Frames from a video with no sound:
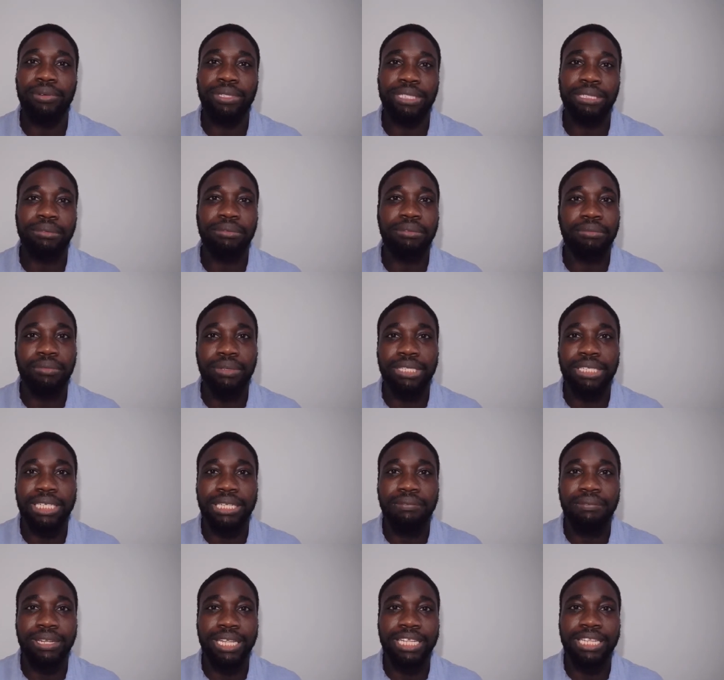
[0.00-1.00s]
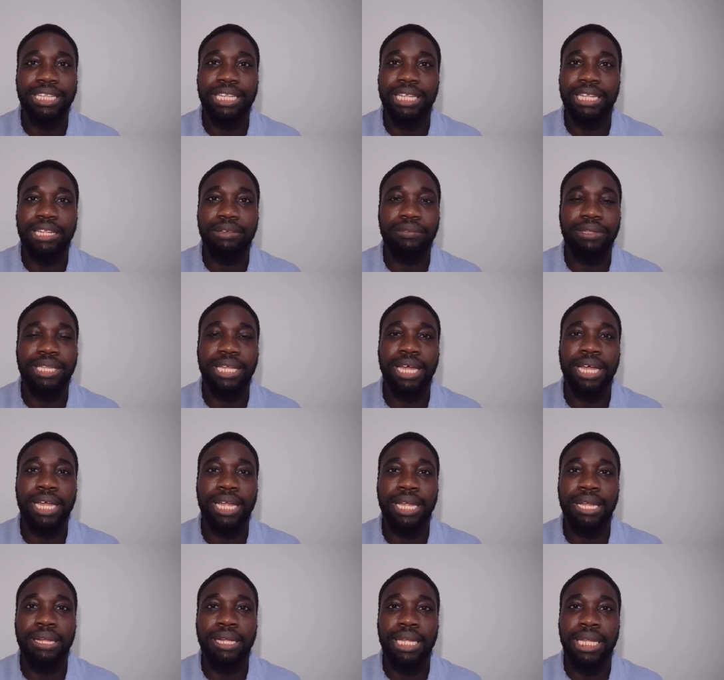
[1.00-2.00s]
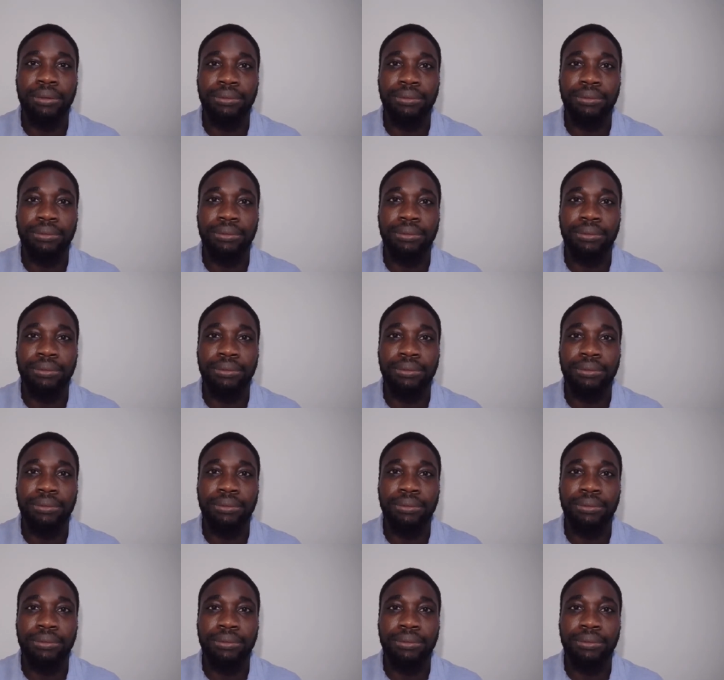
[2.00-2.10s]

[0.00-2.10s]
wasn't wasn't even like dealing with the height.